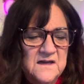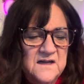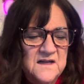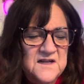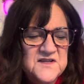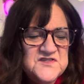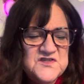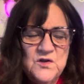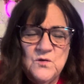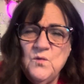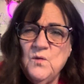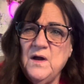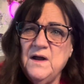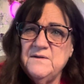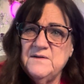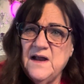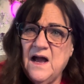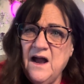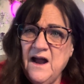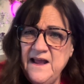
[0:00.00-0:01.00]
So
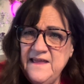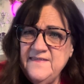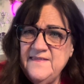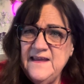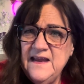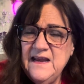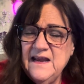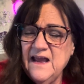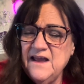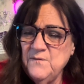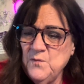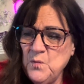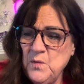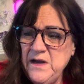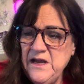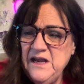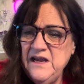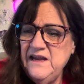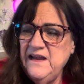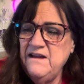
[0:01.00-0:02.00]
I think we,
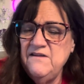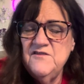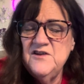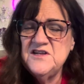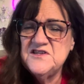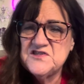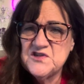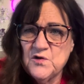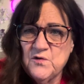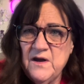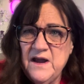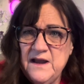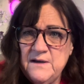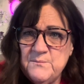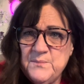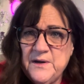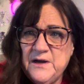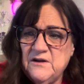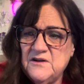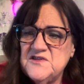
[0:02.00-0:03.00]
even as
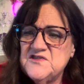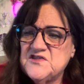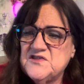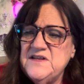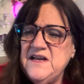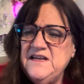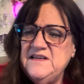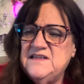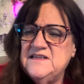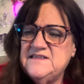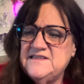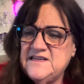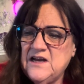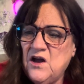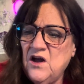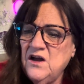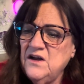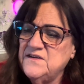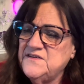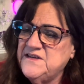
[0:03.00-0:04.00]
grandparents, need
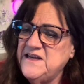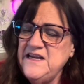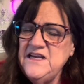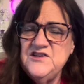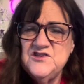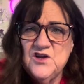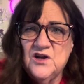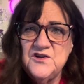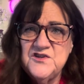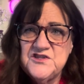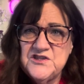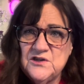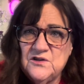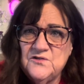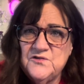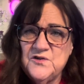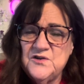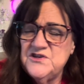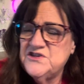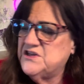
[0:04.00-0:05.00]
to teach our
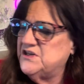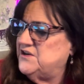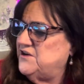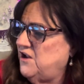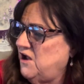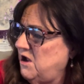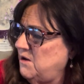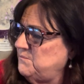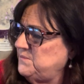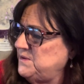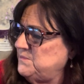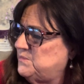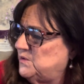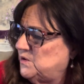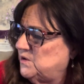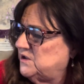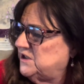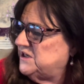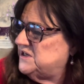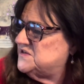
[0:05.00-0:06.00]
children to not be
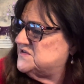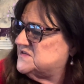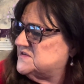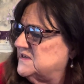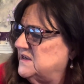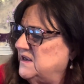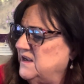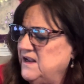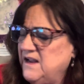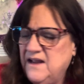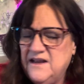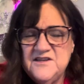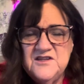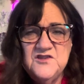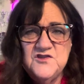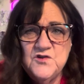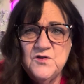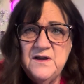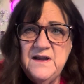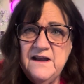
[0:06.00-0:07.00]
bullies, to
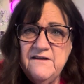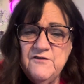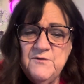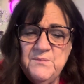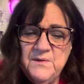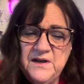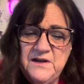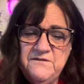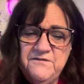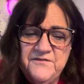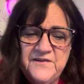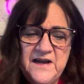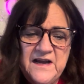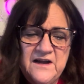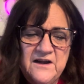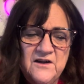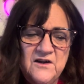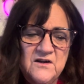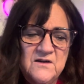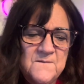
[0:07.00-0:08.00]
treat everybody
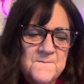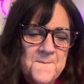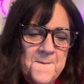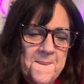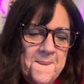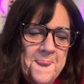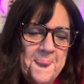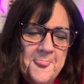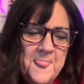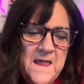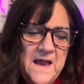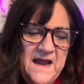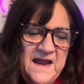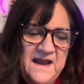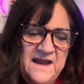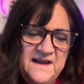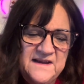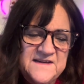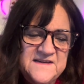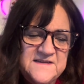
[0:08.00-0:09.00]
fair,
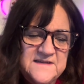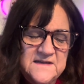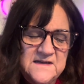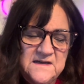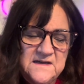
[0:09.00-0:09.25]
and